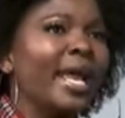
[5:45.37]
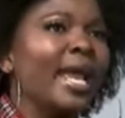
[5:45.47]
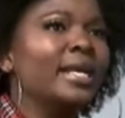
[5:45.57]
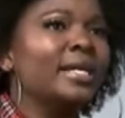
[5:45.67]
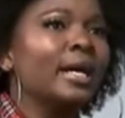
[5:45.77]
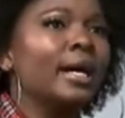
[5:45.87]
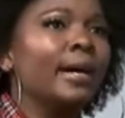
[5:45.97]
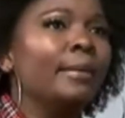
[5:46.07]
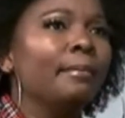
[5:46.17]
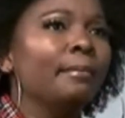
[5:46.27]
And
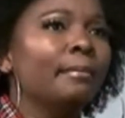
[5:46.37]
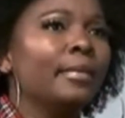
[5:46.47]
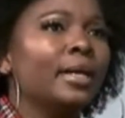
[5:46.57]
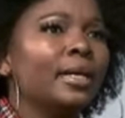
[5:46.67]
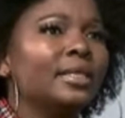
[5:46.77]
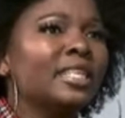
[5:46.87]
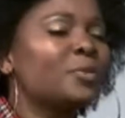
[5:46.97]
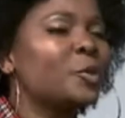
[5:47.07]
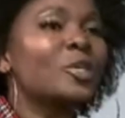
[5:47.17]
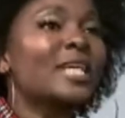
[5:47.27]

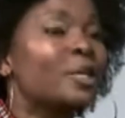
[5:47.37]
just because